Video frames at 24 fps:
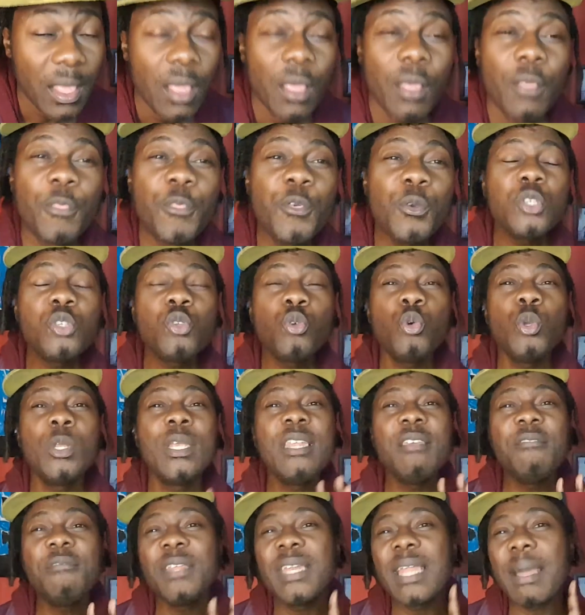Those who
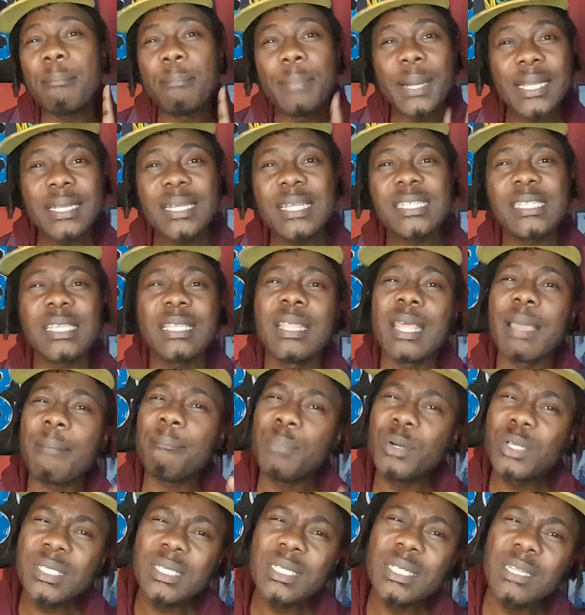live in abundance and they are
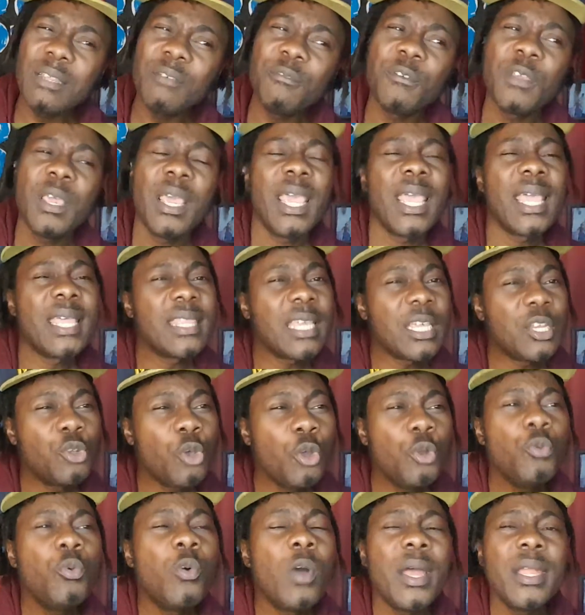positive and they
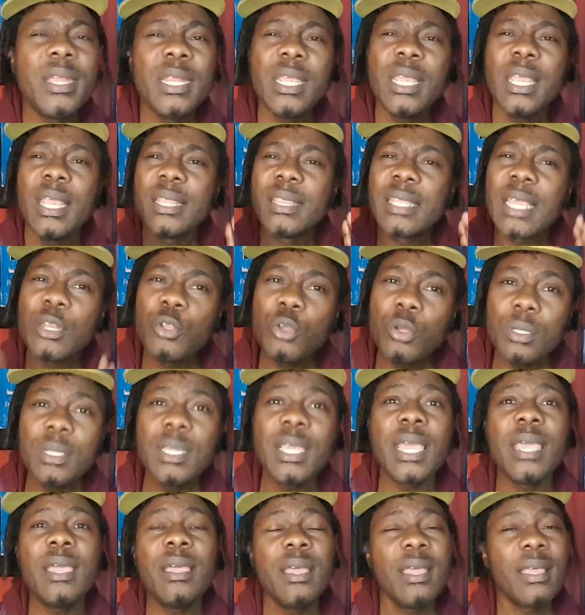don't worry, they don't
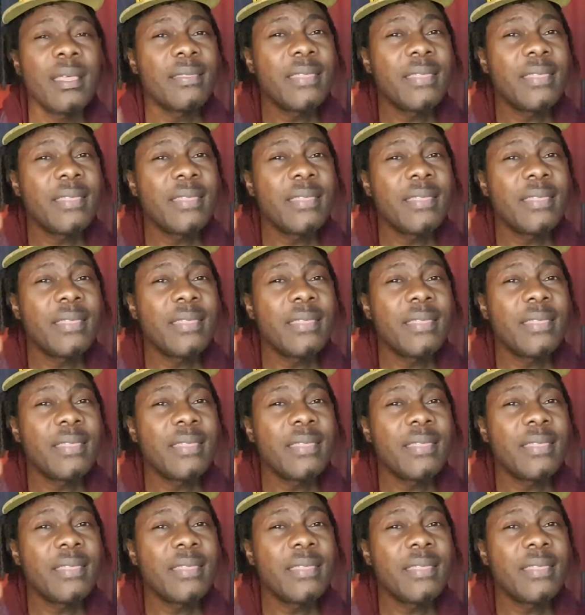care,